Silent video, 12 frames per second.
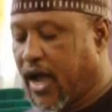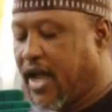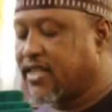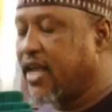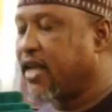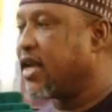
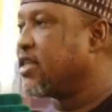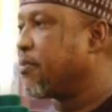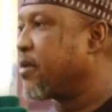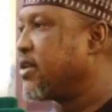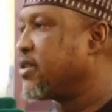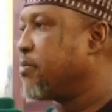as against the
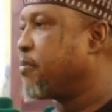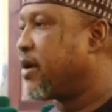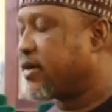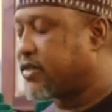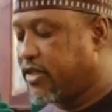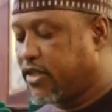present
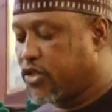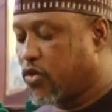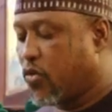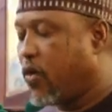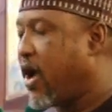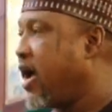practice
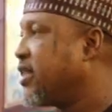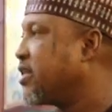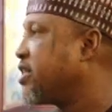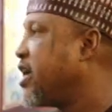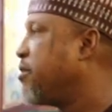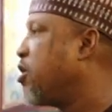where the
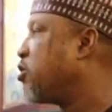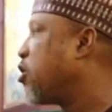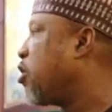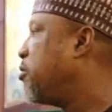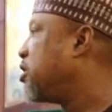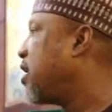chairman of the
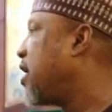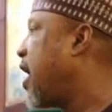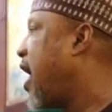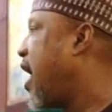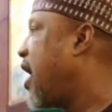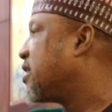commission
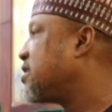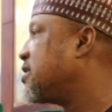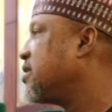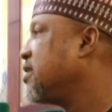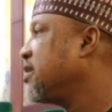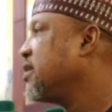acts
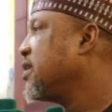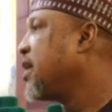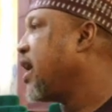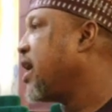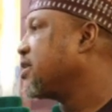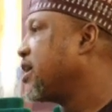
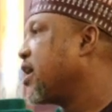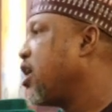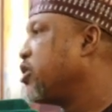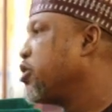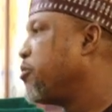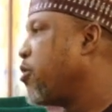as an
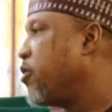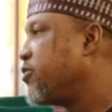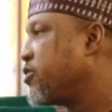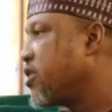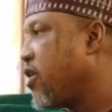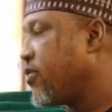accounting
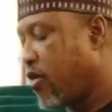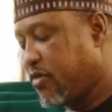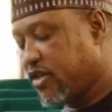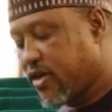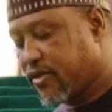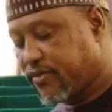officer of the
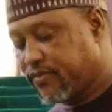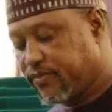Commission.